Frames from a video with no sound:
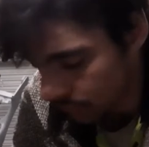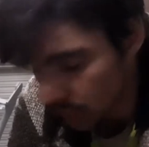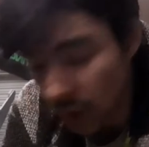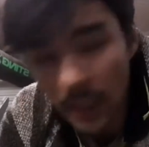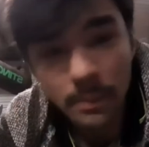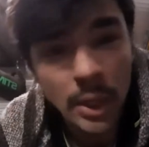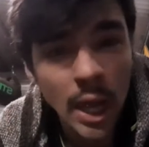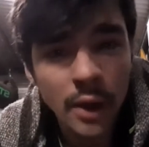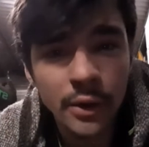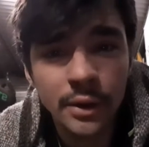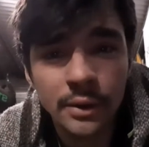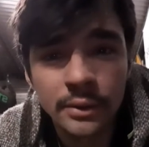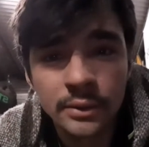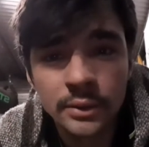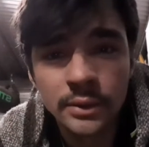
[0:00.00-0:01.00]
keep going,
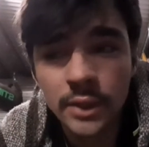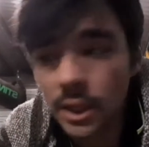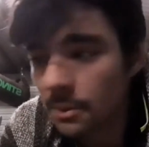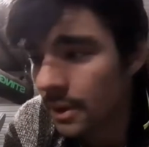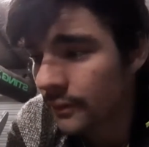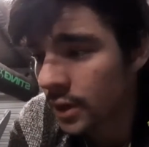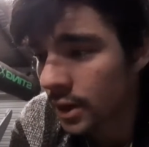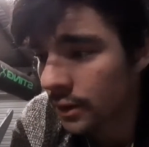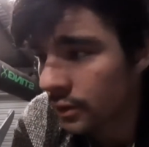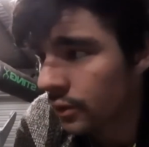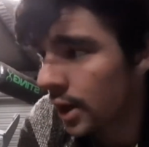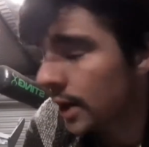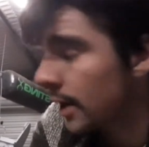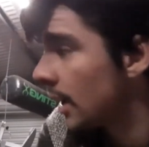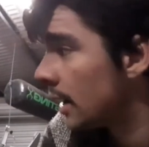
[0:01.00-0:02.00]
keep having another
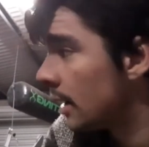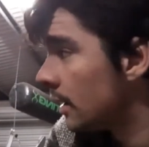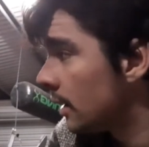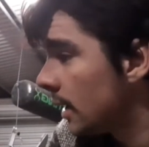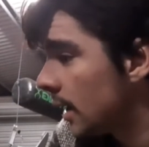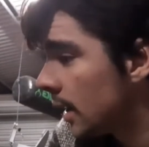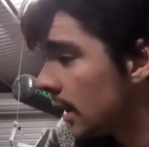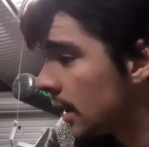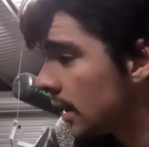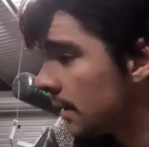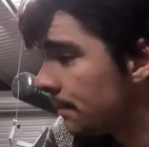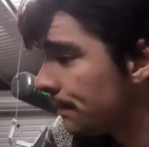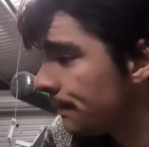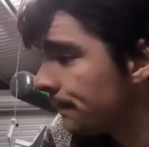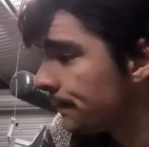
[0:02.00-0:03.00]
crack at it,
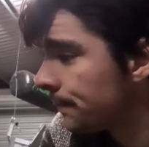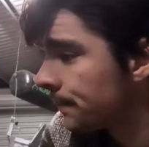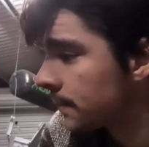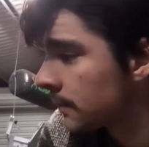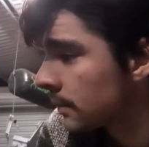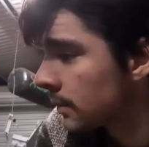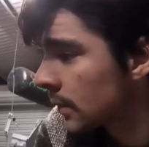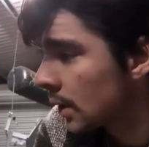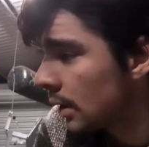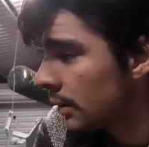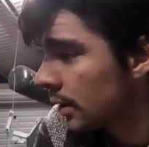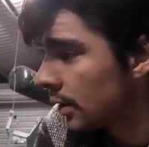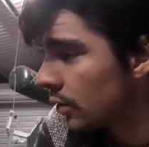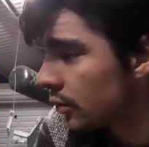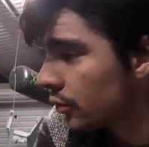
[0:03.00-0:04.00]

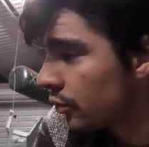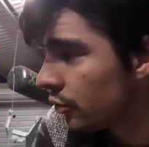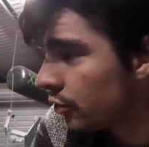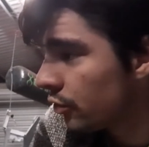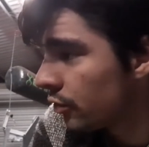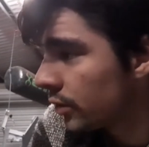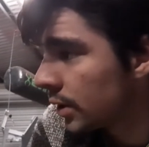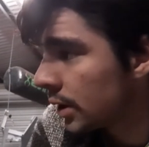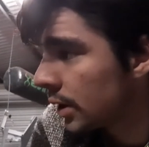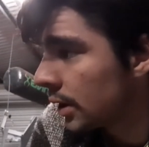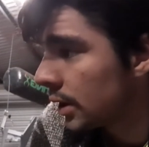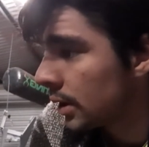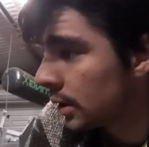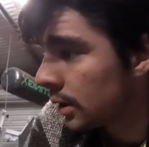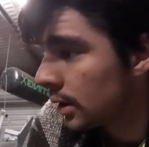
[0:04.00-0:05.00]
because
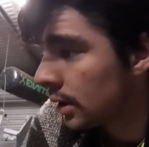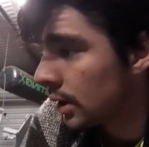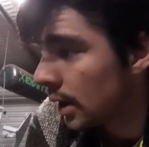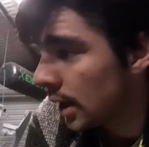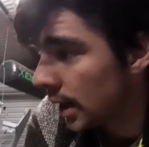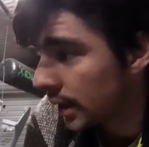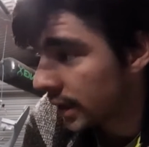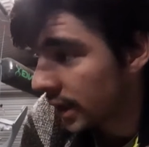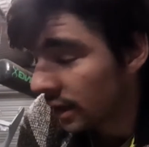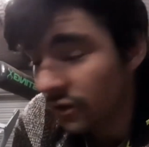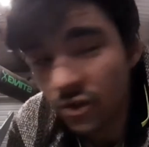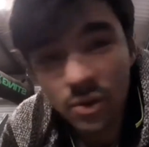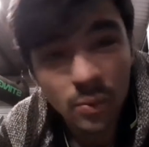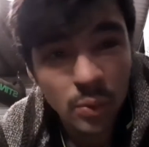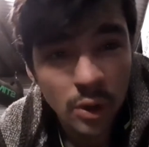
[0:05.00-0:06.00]
I
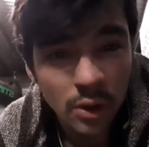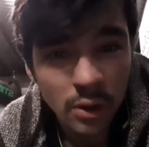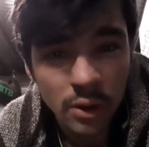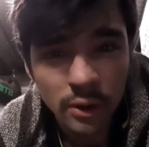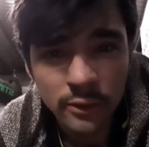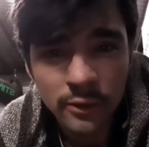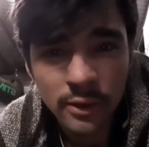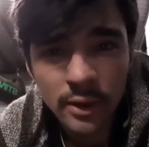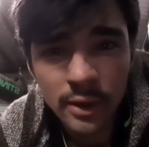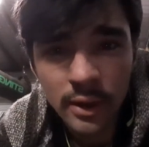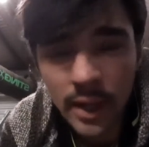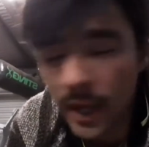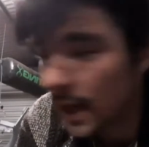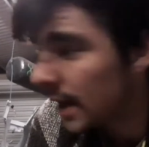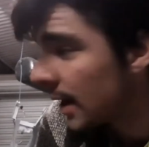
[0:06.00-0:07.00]
guess it worked.
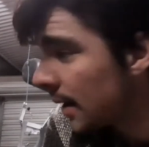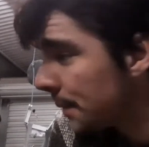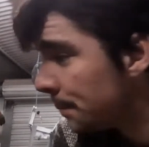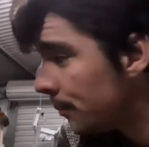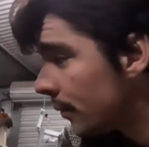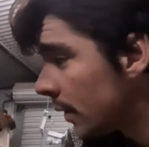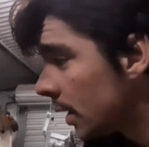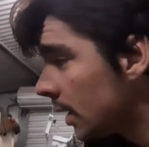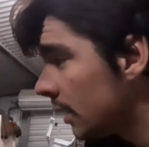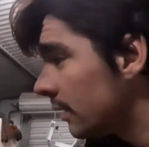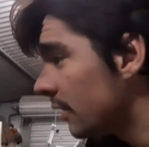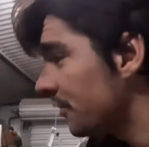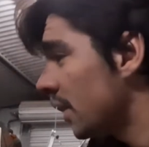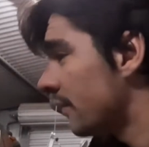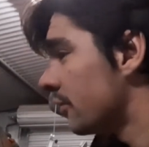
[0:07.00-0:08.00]

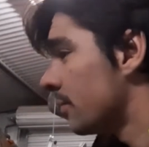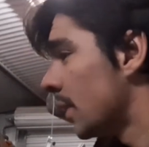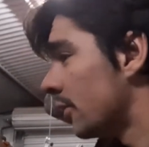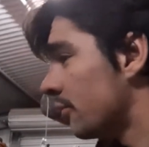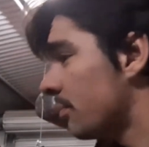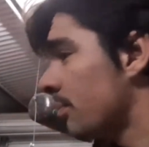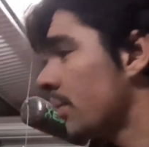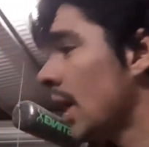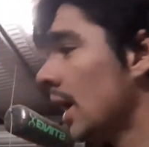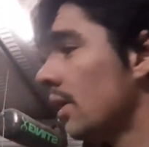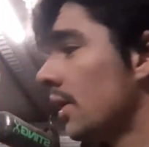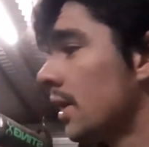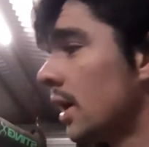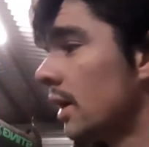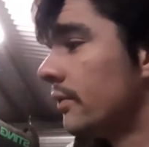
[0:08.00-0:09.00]
Doesn't have as much
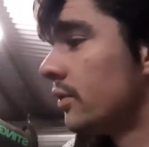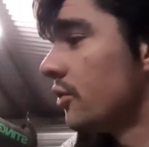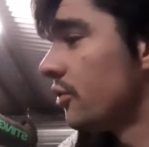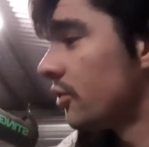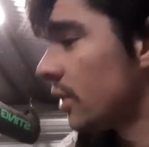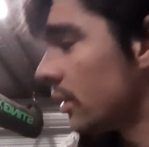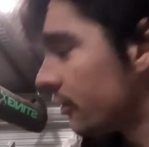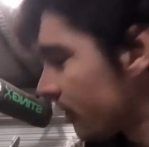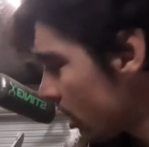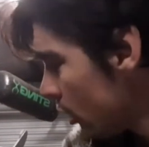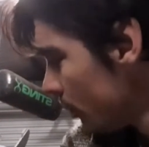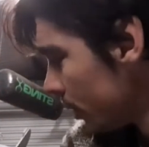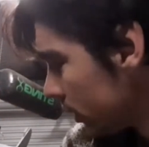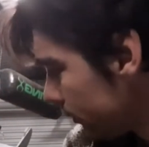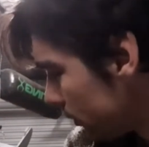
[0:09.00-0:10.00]
color coverage as I was
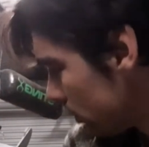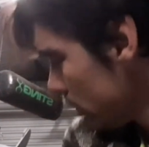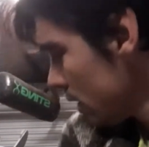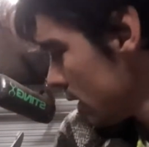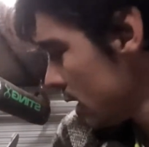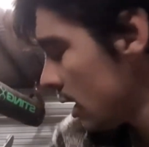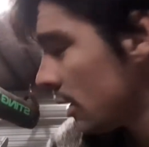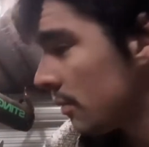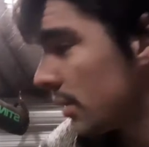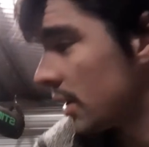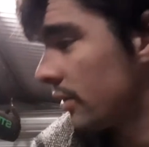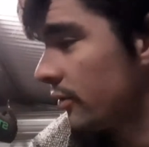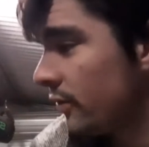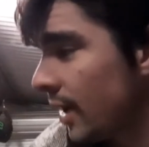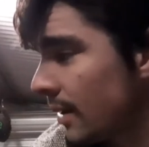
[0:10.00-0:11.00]
hoping for, but at
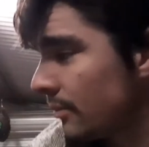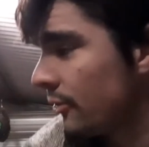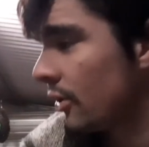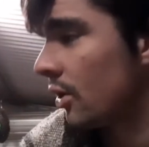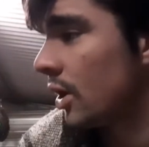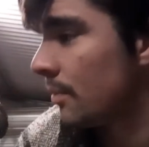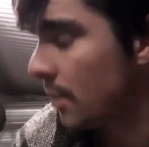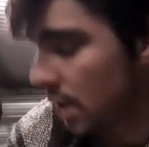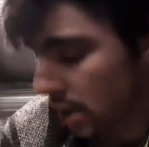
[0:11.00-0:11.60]
the same time,